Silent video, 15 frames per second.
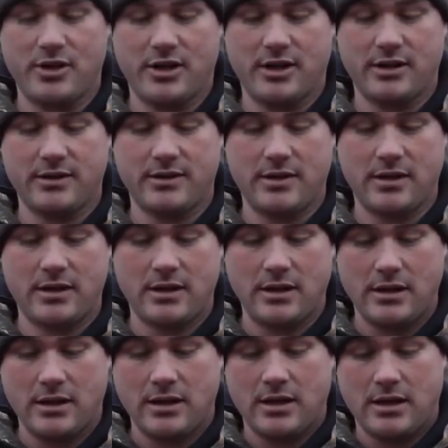does,
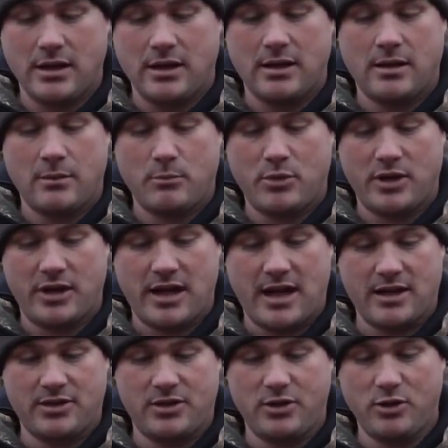but it
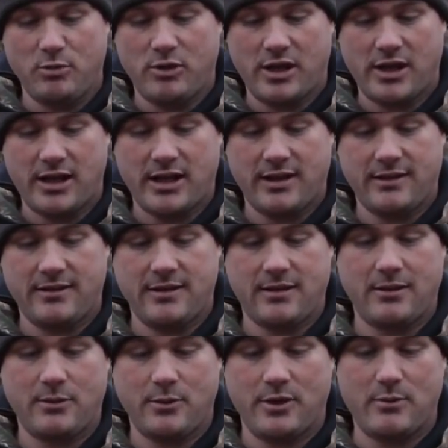has two blades
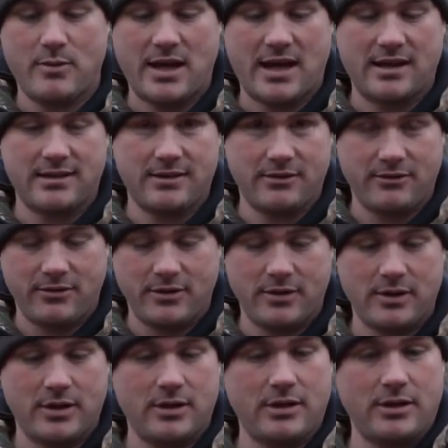with a massive,
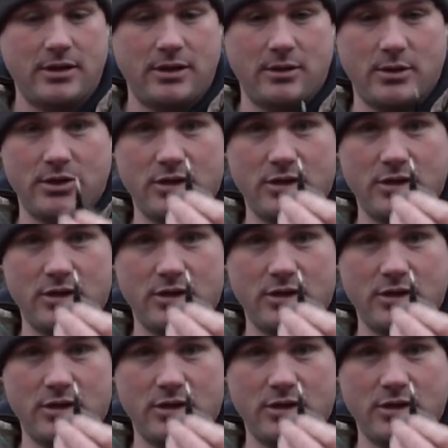a